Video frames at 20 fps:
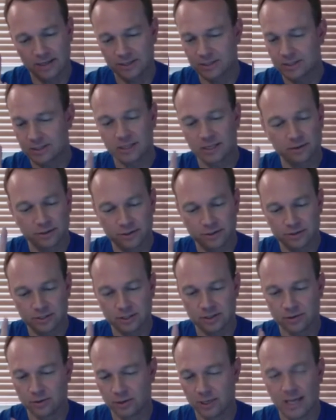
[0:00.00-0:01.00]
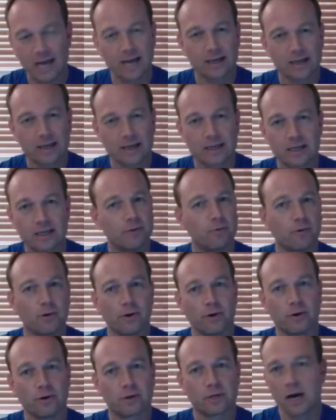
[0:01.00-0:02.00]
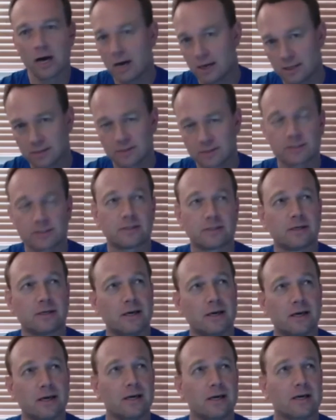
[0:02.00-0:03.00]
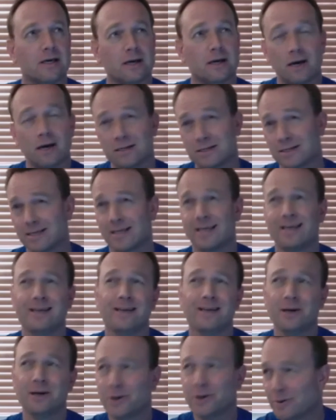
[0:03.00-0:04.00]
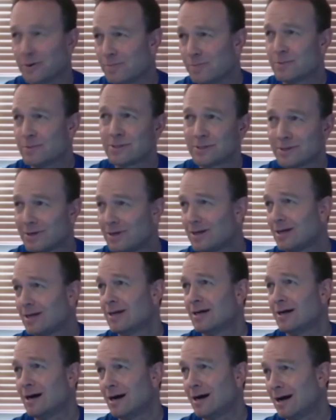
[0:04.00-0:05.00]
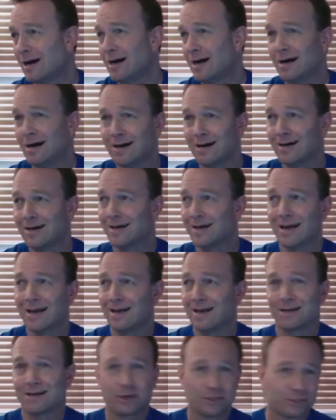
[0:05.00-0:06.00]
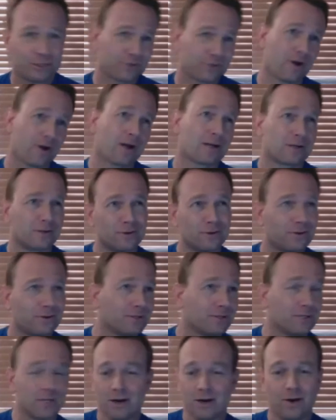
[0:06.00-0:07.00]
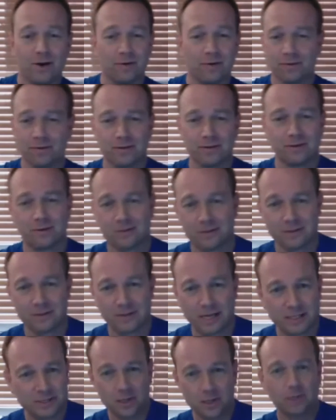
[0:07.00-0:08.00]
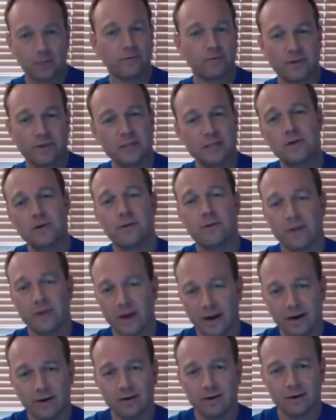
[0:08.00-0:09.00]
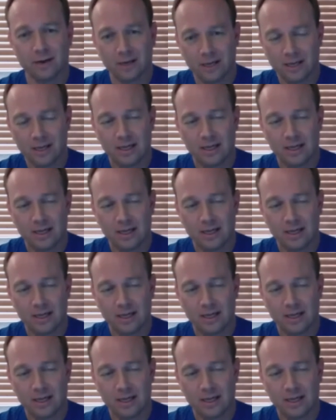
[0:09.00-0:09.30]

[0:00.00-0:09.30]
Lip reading: They just introduced the new let keyword, const enums, constructors, you know, that's all there.